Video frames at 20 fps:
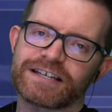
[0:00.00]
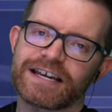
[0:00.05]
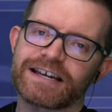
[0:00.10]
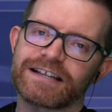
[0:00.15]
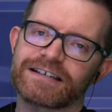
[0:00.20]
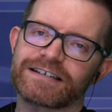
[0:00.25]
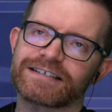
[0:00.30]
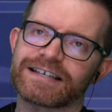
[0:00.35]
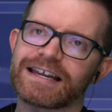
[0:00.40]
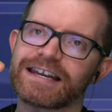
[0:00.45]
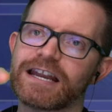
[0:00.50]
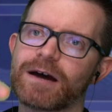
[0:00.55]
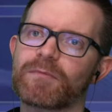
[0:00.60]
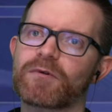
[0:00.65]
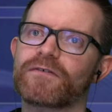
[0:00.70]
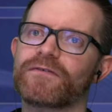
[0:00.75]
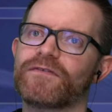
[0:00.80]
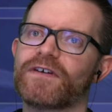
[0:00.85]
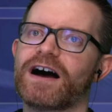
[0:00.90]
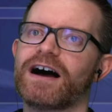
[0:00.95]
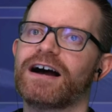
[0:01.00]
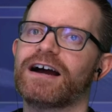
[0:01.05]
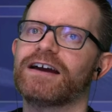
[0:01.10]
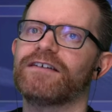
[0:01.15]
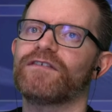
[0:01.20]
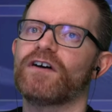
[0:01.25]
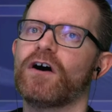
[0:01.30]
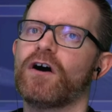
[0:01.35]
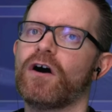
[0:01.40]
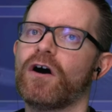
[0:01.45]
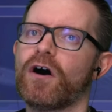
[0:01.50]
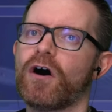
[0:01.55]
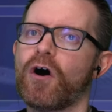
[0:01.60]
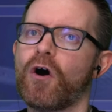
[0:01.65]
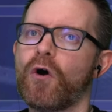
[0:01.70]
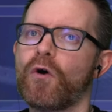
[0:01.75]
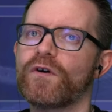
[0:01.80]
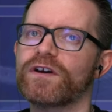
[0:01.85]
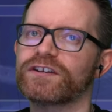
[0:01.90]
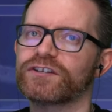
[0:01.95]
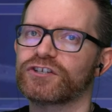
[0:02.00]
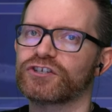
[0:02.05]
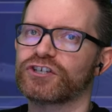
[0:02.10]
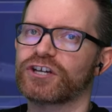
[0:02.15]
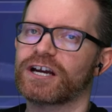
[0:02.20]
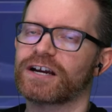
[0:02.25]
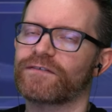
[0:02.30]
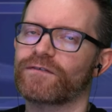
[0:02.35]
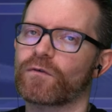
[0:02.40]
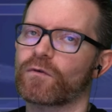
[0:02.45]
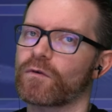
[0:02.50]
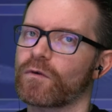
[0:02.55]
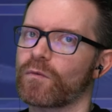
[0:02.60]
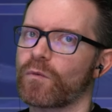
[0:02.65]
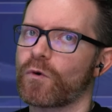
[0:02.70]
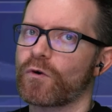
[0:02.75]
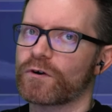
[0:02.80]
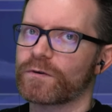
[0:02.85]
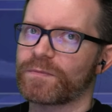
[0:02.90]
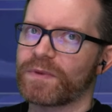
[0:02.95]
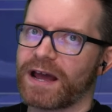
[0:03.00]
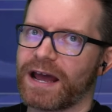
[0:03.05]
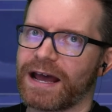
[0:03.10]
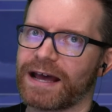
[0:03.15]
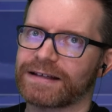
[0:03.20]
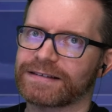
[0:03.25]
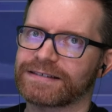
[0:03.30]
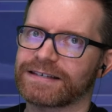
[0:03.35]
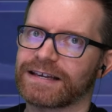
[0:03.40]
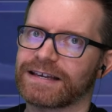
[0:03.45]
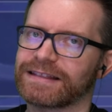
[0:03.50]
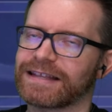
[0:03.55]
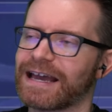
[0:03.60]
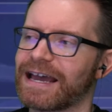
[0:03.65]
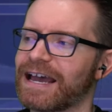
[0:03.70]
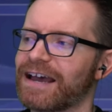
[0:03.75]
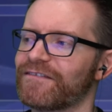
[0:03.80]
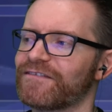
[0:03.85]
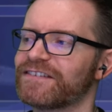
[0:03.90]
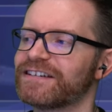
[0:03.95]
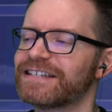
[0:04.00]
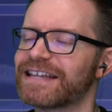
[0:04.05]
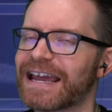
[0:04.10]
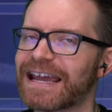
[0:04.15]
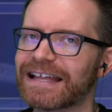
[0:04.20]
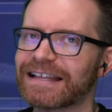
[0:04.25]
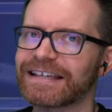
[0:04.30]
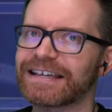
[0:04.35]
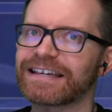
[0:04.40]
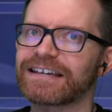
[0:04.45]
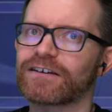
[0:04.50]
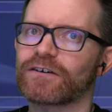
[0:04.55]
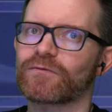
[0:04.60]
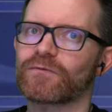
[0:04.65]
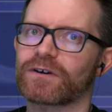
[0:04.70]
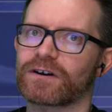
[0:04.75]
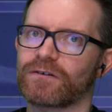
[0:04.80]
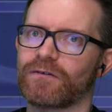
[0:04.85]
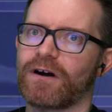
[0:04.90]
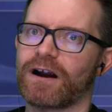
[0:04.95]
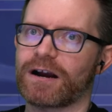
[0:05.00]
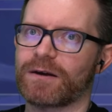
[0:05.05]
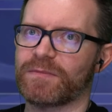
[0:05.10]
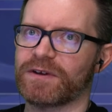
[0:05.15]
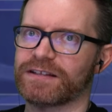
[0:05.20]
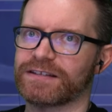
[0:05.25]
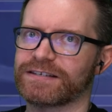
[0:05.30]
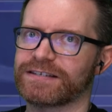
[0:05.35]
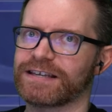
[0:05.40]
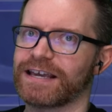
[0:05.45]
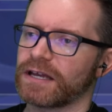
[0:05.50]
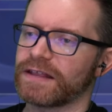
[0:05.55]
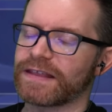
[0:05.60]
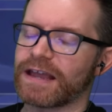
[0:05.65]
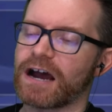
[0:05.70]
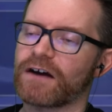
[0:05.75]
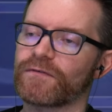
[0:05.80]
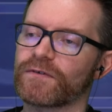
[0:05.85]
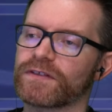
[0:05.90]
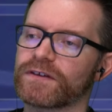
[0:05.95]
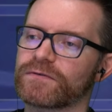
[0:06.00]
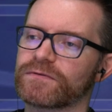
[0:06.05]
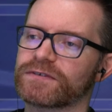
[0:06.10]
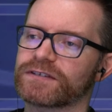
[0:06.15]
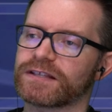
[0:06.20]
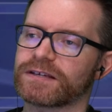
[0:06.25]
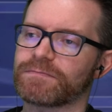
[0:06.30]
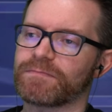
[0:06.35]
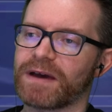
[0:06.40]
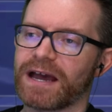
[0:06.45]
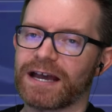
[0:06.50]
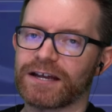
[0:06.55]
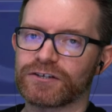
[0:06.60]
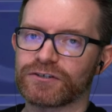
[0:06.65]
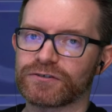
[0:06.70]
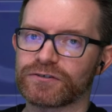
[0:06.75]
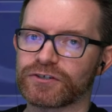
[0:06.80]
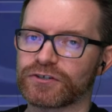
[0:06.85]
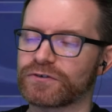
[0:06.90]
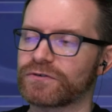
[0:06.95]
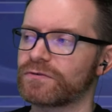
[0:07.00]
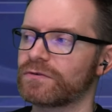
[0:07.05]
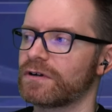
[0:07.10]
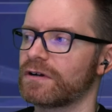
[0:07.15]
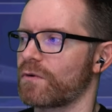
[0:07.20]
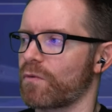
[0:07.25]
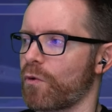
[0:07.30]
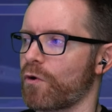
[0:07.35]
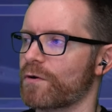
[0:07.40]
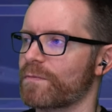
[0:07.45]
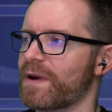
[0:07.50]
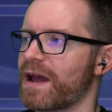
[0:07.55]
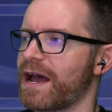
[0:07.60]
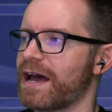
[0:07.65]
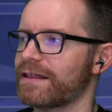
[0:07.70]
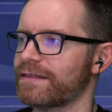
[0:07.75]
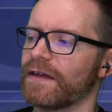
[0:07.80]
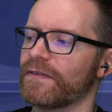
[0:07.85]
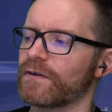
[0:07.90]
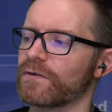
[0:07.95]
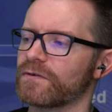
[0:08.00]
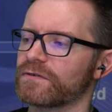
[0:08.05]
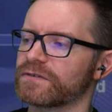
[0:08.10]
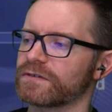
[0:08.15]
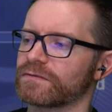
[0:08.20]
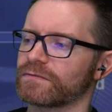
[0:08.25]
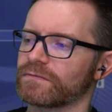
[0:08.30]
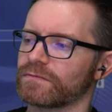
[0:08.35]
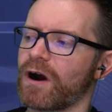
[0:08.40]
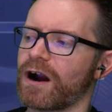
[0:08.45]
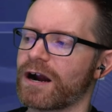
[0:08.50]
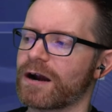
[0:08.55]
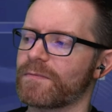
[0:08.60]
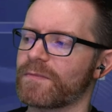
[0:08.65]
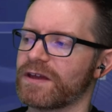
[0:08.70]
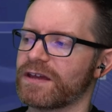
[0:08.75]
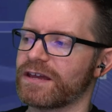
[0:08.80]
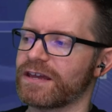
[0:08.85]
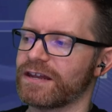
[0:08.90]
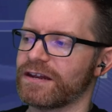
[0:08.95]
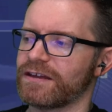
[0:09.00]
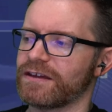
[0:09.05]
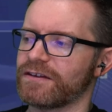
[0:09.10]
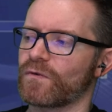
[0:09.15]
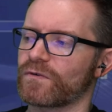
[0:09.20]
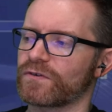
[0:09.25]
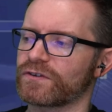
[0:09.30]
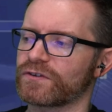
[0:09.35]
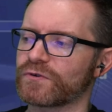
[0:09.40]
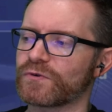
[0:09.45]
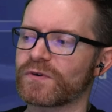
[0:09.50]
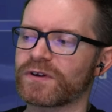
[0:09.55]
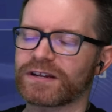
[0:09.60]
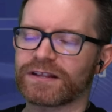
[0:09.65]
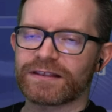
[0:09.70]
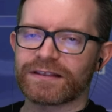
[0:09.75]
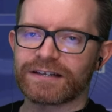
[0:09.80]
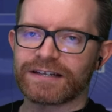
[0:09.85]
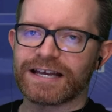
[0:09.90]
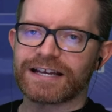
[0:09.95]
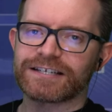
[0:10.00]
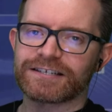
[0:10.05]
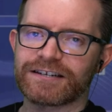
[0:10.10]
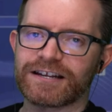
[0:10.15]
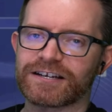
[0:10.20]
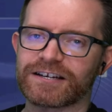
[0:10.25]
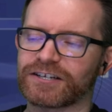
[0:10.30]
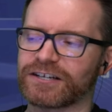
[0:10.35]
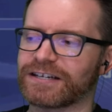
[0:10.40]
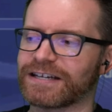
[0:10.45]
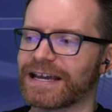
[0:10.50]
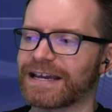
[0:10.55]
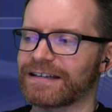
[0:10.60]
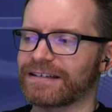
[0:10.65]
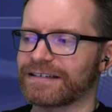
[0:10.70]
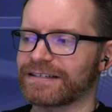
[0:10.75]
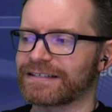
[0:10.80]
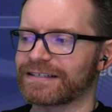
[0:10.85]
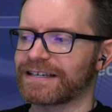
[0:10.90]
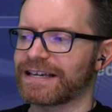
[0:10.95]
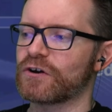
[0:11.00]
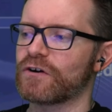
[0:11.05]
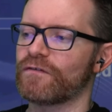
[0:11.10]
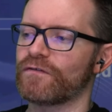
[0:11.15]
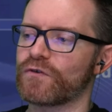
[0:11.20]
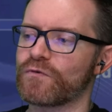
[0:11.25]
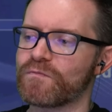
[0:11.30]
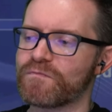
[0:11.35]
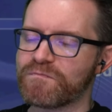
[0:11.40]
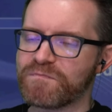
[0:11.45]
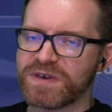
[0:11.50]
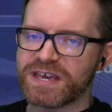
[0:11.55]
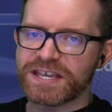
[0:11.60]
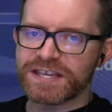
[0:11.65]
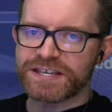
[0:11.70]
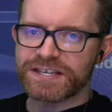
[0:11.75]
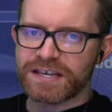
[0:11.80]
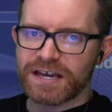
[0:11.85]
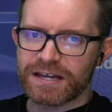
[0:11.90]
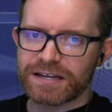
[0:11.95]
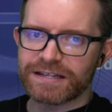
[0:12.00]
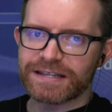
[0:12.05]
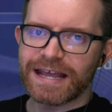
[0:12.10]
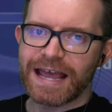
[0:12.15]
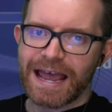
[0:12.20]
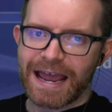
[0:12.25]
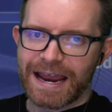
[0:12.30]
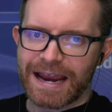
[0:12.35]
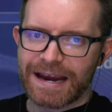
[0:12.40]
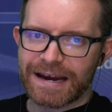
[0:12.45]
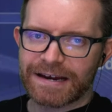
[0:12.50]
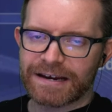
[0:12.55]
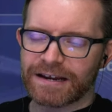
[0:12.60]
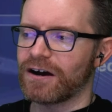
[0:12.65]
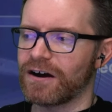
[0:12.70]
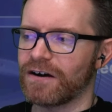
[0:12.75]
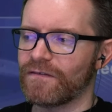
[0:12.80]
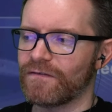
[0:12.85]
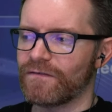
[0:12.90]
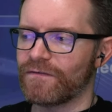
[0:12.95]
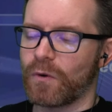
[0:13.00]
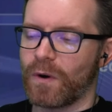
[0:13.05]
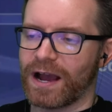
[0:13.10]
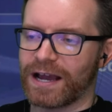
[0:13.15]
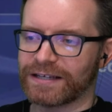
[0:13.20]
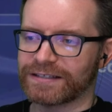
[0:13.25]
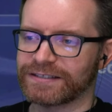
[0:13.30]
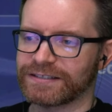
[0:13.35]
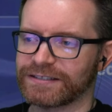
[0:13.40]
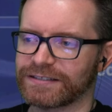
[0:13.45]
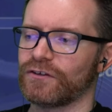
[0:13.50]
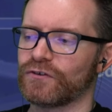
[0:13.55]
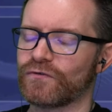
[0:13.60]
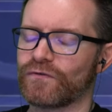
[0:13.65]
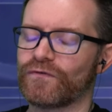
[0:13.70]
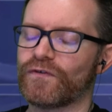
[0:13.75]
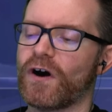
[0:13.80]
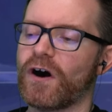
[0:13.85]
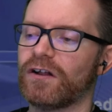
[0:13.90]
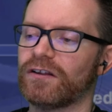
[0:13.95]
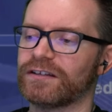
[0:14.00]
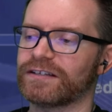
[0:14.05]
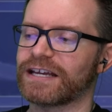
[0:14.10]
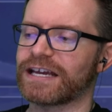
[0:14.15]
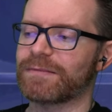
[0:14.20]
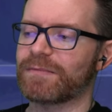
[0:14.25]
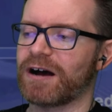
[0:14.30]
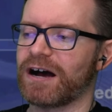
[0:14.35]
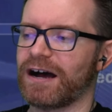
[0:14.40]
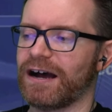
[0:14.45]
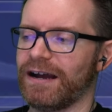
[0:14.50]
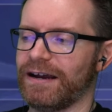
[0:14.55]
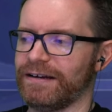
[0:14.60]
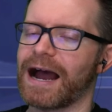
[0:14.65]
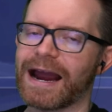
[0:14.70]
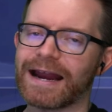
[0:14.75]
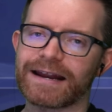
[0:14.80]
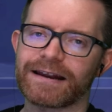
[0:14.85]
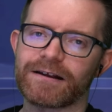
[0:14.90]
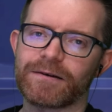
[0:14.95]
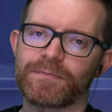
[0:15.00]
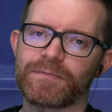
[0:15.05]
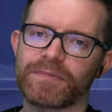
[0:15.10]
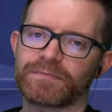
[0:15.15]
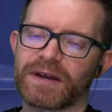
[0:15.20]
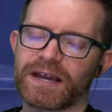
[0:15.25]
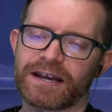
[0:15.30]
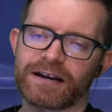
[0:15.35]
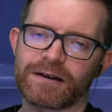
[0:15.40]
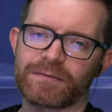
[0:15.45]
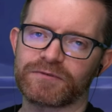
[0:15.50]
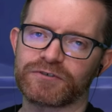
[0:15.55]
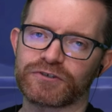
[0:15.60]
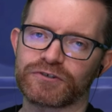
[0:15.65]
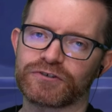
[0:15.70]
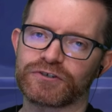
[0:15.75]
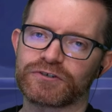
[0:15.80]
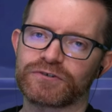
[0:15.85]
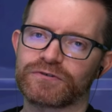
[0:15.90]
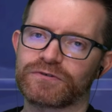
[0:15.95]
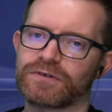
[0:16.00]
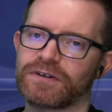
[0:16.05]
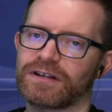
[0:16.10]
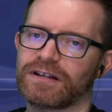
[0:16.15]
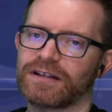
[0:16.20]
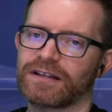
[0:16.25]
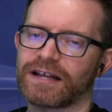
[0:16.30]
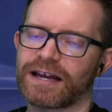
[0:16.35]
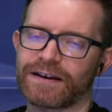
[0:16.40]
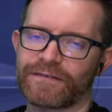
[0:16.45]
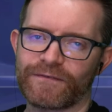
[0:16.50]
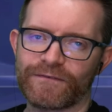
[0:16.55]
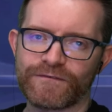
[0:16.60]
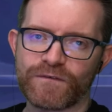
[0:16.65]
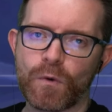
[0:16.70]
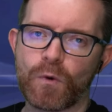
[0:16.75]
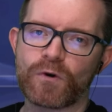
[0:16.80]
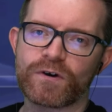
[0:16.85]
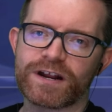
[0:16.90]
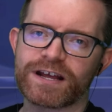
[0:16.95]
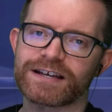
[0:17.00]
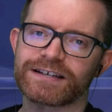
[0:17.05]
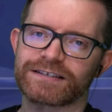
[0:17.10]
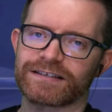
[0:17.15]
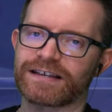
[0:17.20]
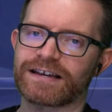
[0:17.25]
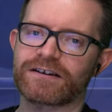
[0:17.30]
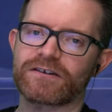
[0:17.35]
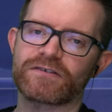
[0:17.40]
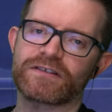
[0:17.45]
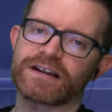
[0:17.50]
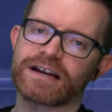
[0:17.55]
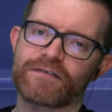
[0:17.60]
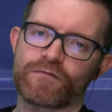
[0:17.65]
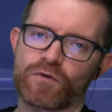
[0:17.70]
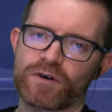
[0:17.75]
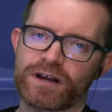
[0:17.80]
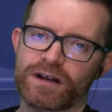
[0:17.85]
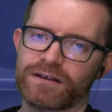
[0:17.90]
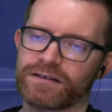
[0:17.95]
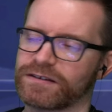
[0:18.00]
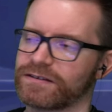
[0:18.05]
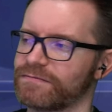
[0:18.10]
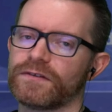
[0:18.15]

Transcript: dailies, at number 5, always check for reward paths that have daily requirements. In the alpha, there was the Bad Juju reward path, and there was a requirement in it for doing the destination dailies. So if you miss a day of quests, you fall a day behind. I ended up picking up Juju like 4 days later than everyone else.